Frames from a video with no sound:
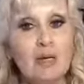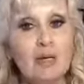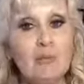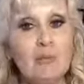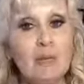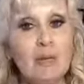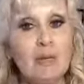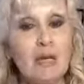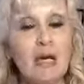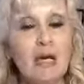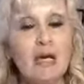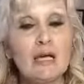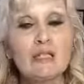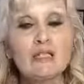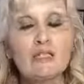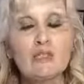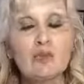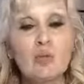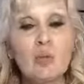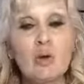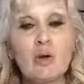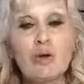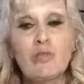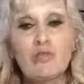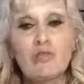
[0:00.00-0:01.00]
because
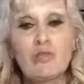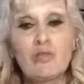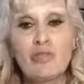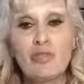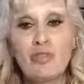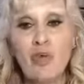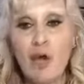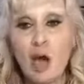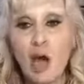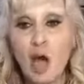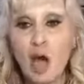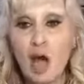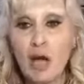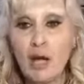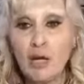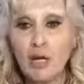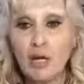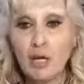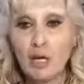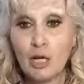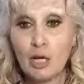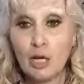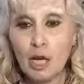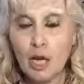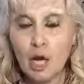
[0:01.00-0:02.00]
where thought
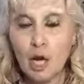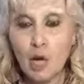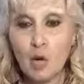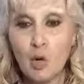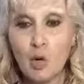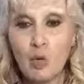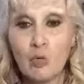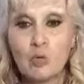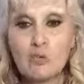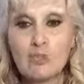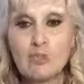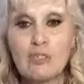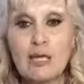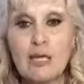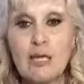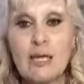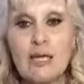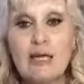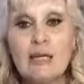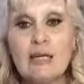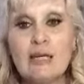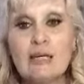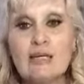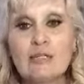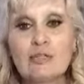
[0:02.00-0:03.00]
goes,
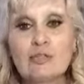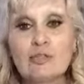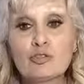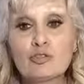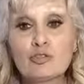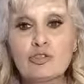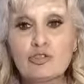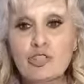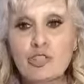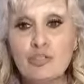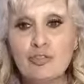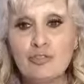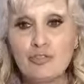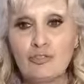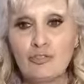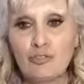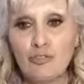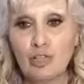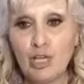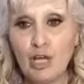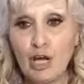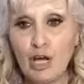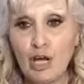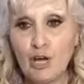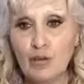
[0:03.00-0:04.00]
energy
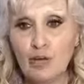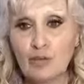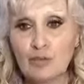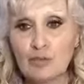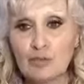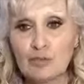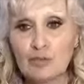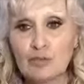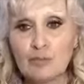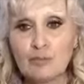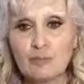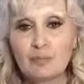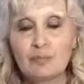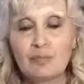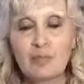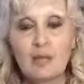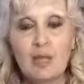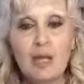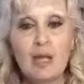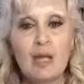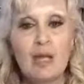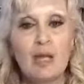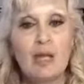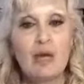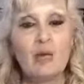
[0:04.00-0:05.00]
flows.
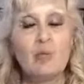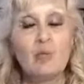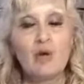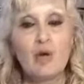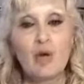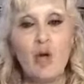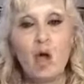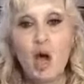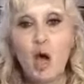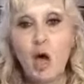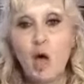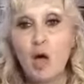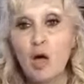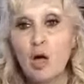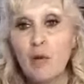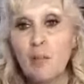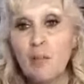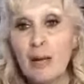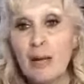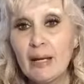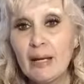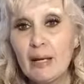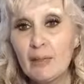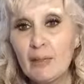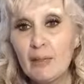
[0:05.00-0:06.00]
And we're all
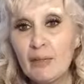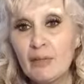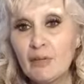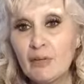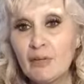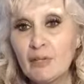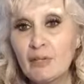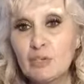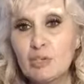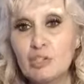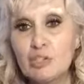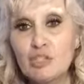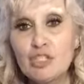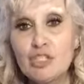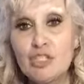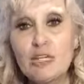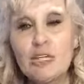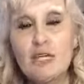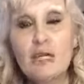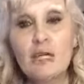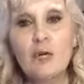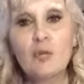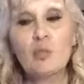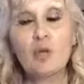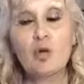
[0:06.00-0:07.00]
made up of
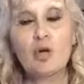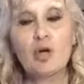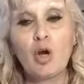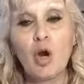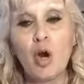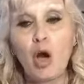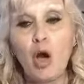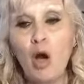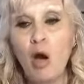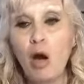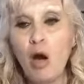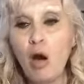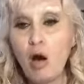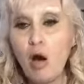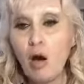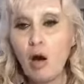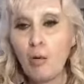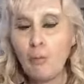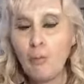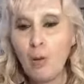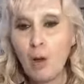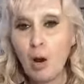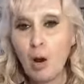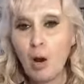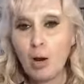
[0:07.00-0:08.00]
energy and we're all
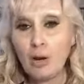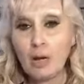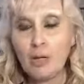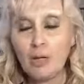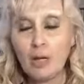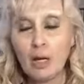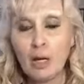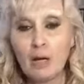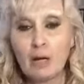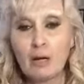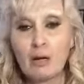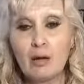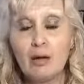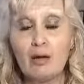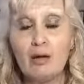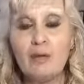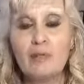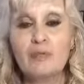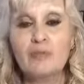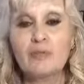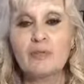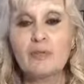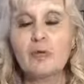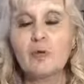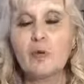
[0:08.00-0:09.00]
part of
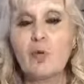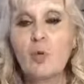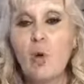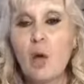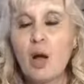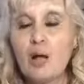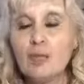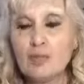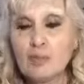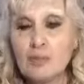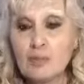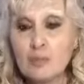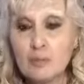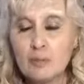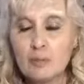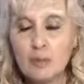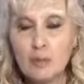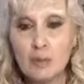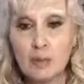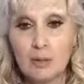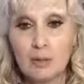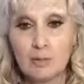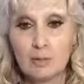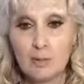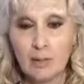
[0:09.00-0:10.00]
the
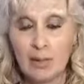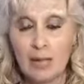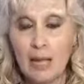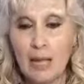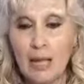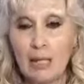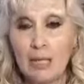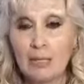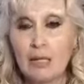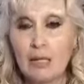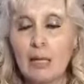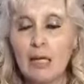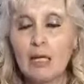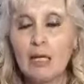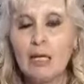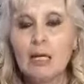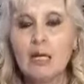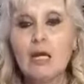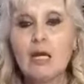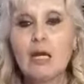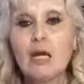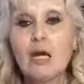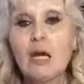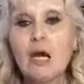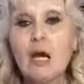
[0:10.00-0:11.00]
quantum mechanic
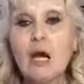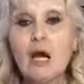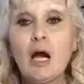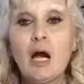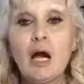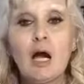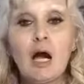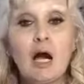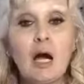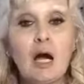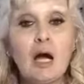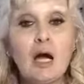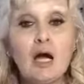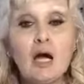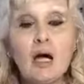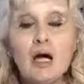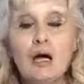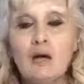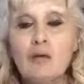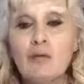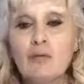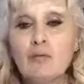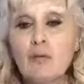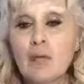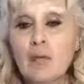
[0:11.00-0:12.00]

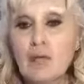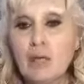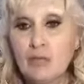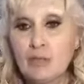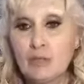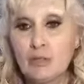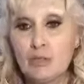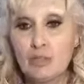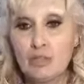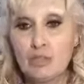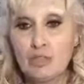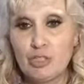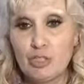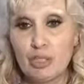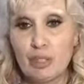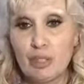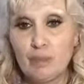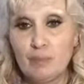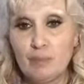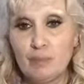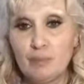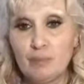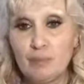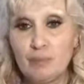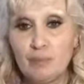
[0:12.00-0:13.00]
of energy.
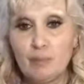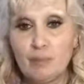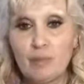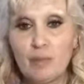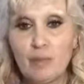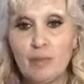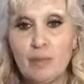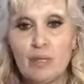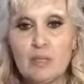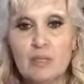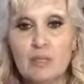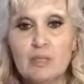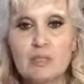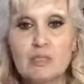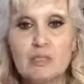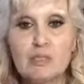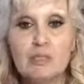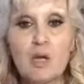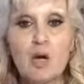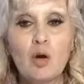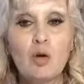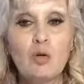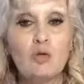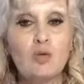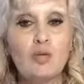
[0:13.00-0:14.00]

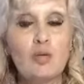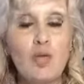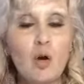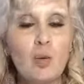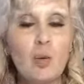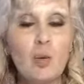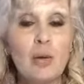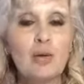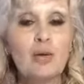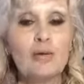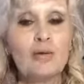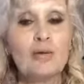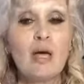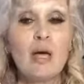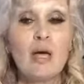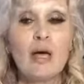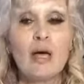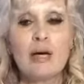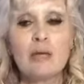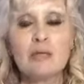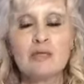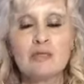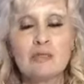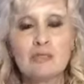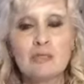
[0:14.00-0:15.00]
So knowing
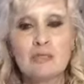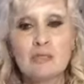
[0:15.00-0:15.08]
that